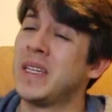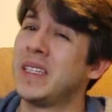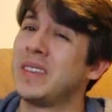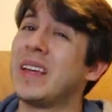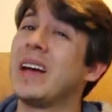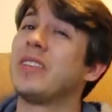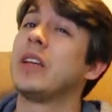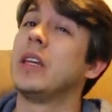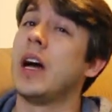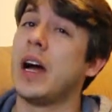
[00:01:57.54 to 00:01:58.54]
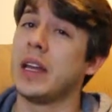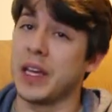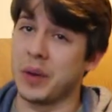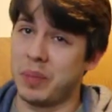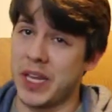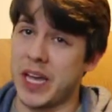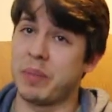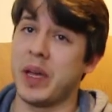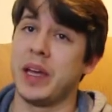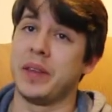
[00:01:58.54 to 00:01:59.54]
It sounds a lot like
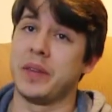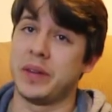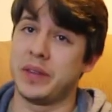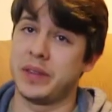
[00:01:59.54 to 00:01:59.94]
Black Panther.